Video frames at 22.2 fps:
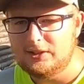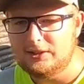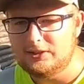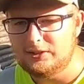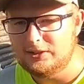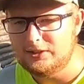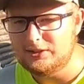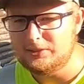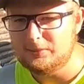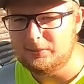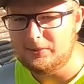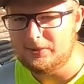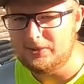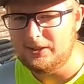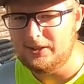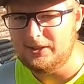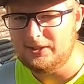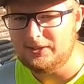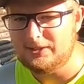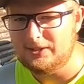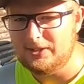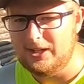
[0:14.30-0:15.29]
just some
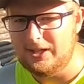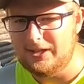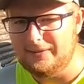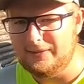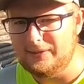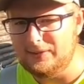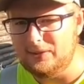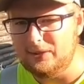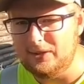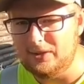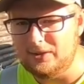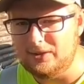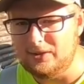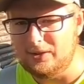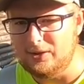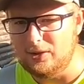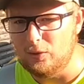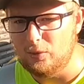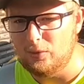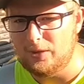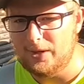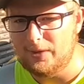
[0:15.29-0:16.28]
things that I feel like
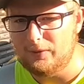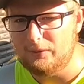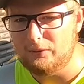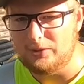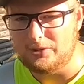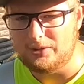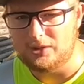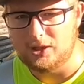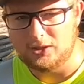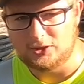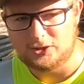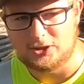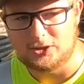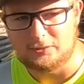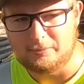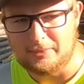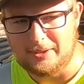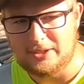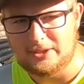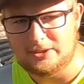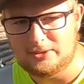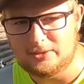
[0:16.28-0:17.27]
no one ever really touches
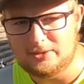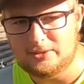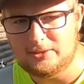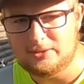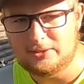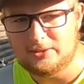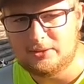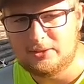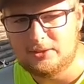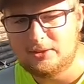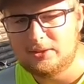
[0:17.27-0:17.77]
base on